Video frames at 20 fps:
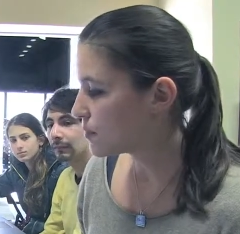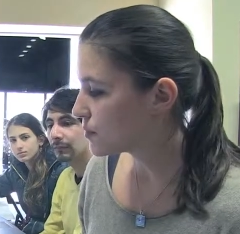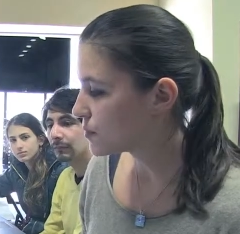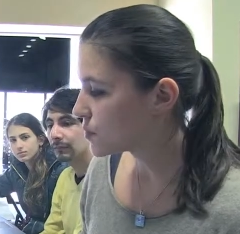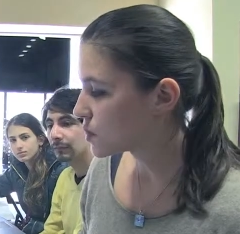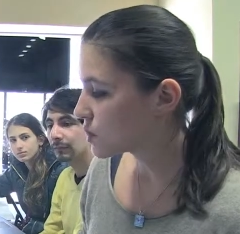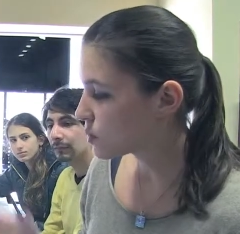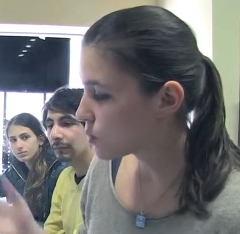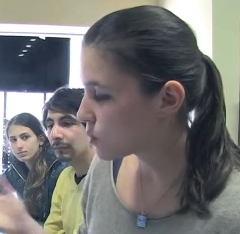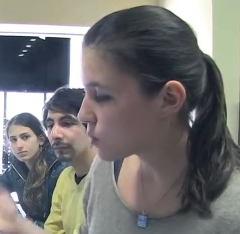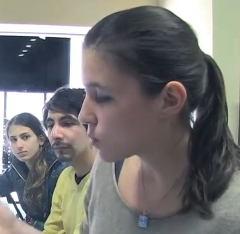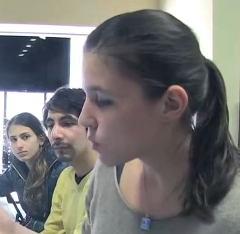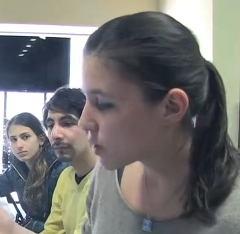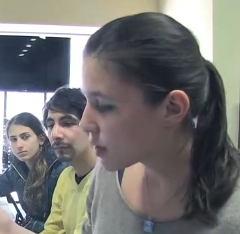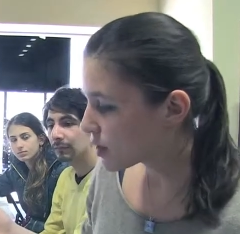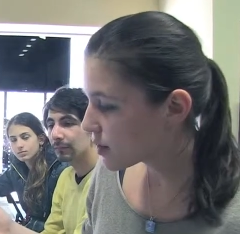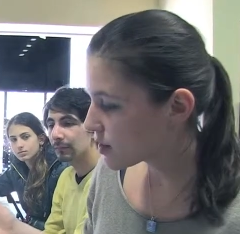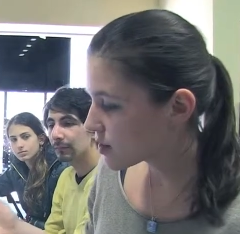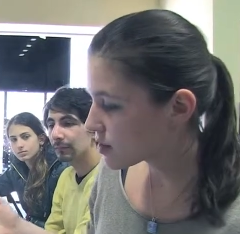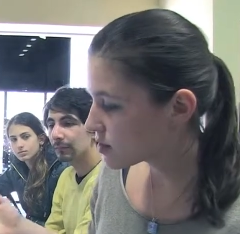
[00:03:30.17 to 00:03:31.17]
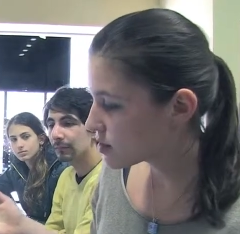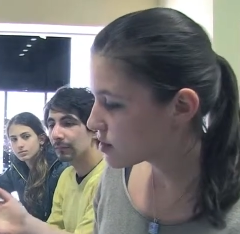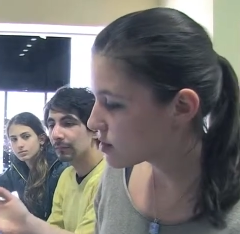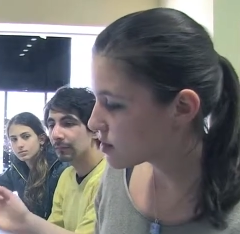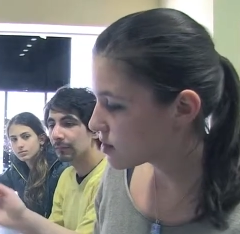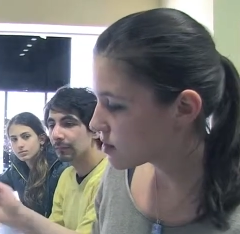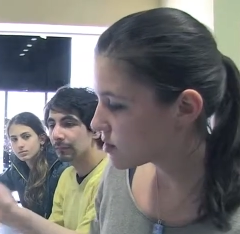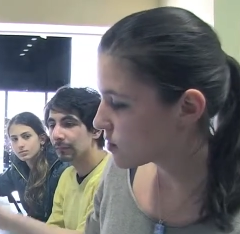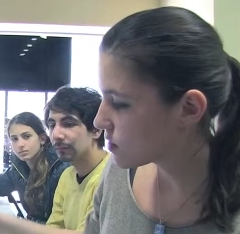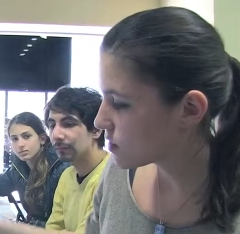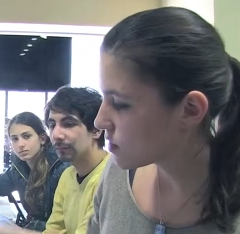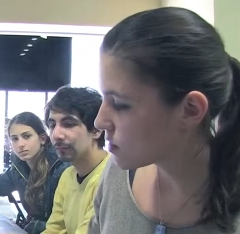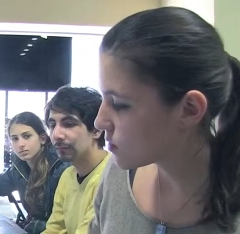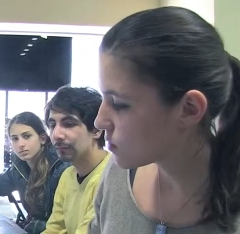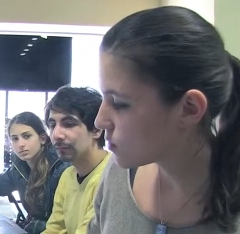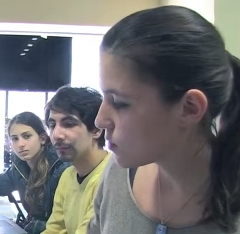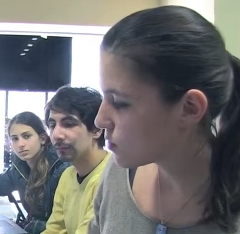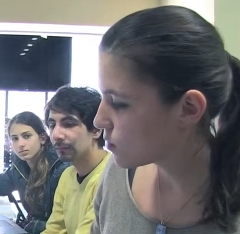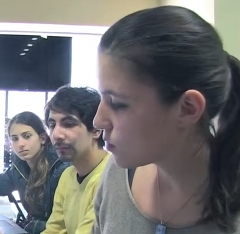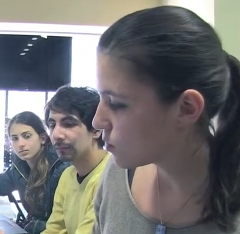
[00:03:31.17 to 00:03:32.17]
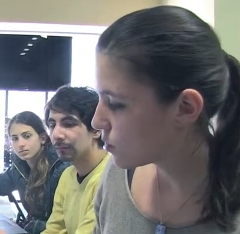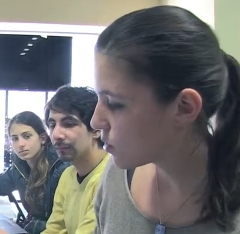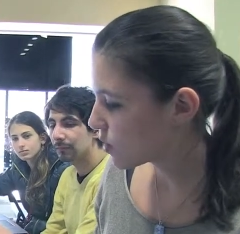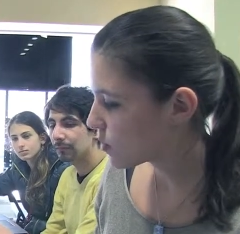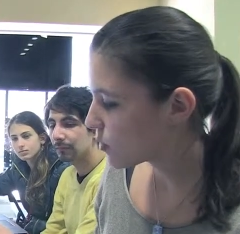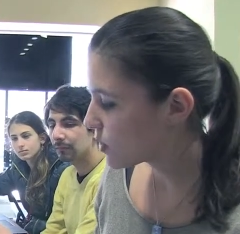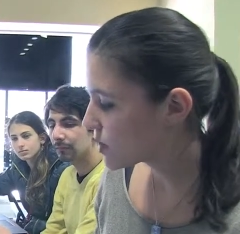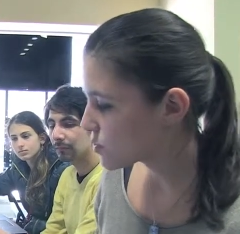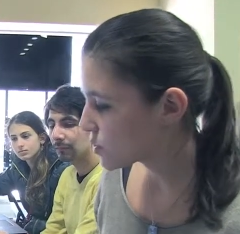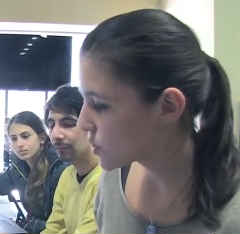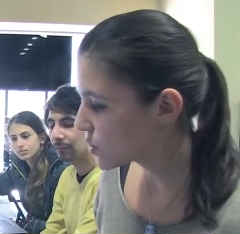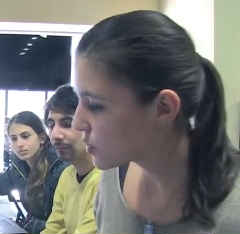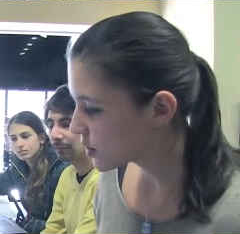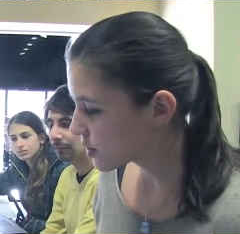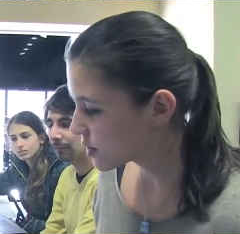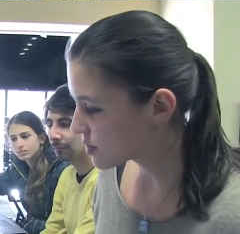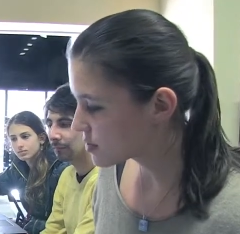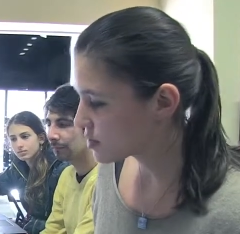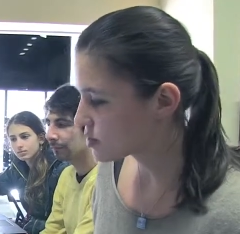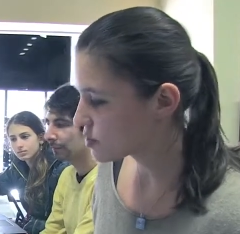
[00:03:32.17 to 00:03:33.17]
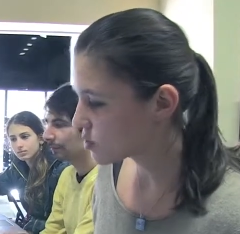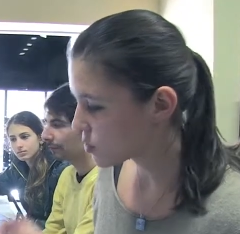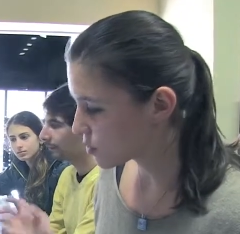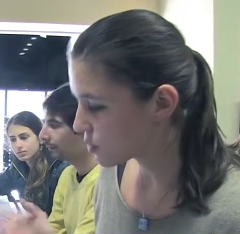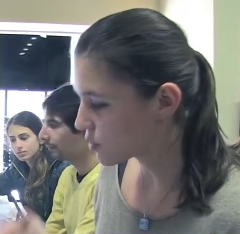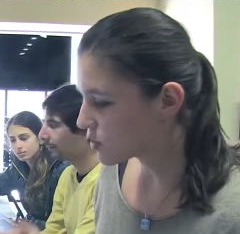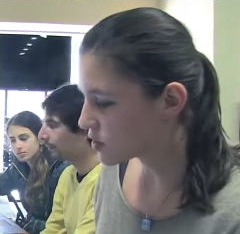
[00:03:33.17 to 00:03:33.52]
Speaker 1: So one of the ways we're doing this is through